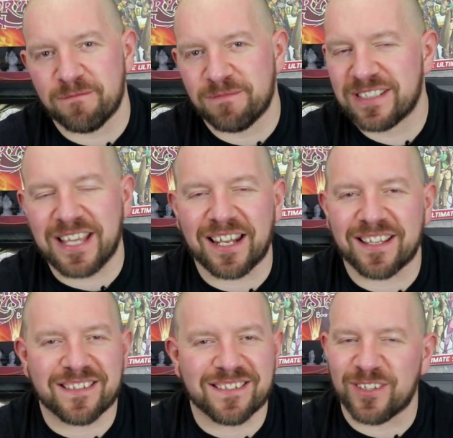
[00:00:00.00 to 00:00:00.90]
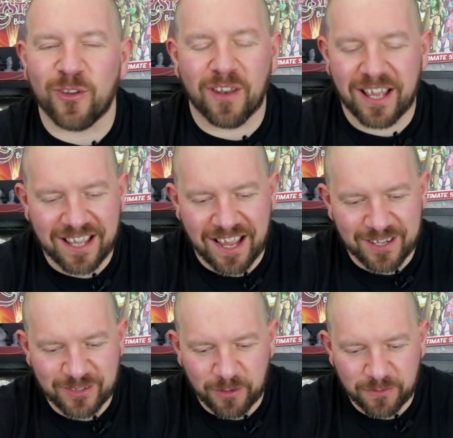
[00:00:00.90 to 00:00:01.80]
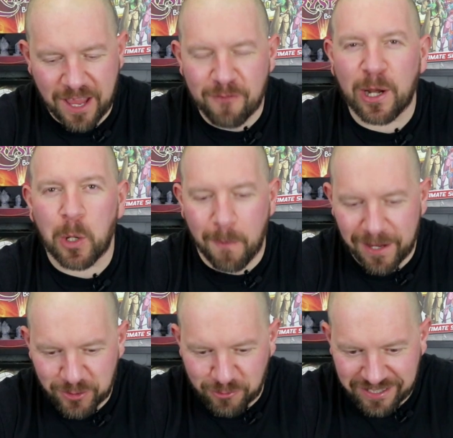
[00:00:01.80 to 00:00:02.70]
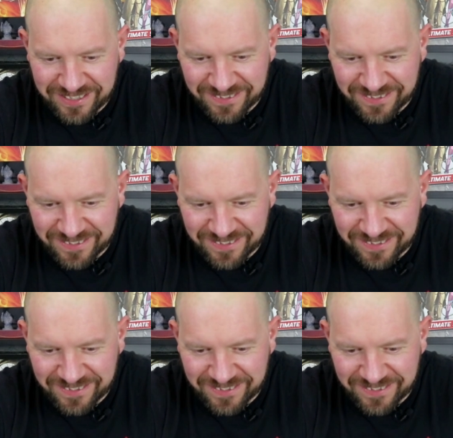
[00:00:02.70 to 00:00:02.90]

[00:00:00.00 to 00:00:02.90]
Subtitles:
skeletons and all that kind of stuff. Yeah, right up my street.